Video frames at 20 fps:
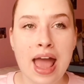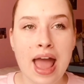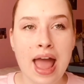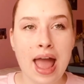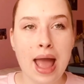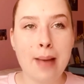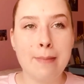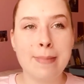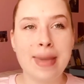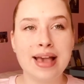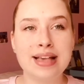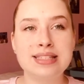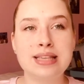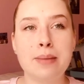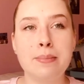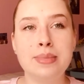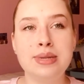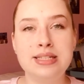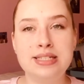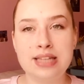it makes
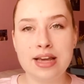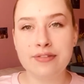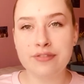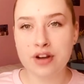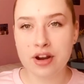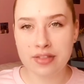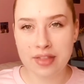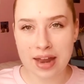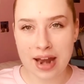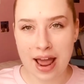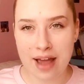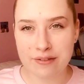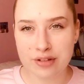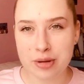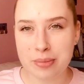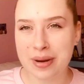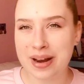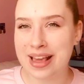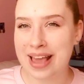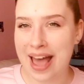him different than
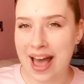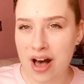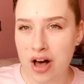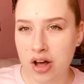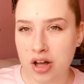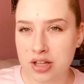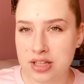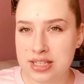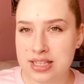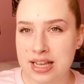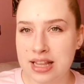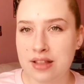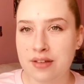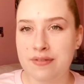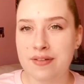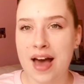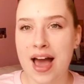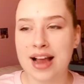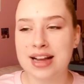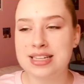everybody else in the
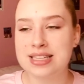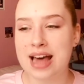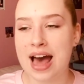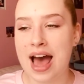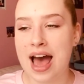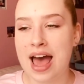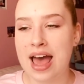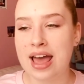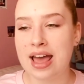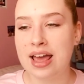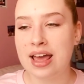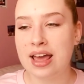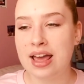fact that